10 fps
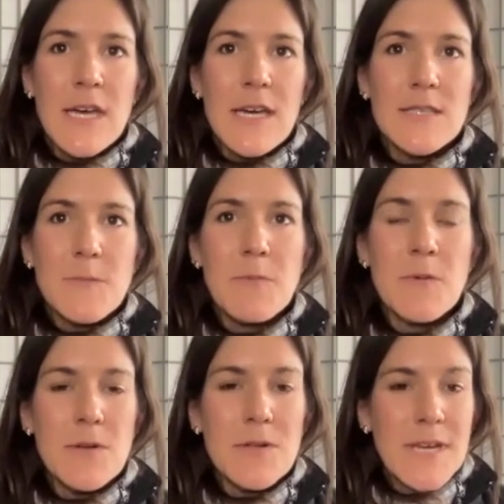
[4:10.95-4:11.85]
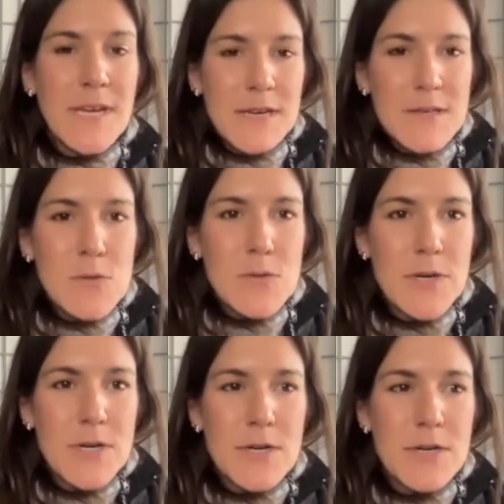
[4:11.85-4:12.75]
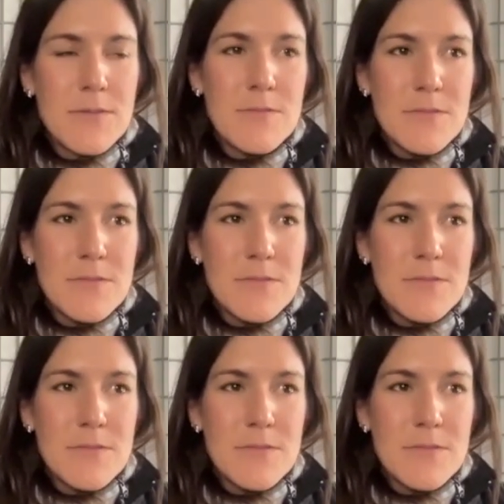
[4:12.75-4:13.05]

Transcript: as people like us who are,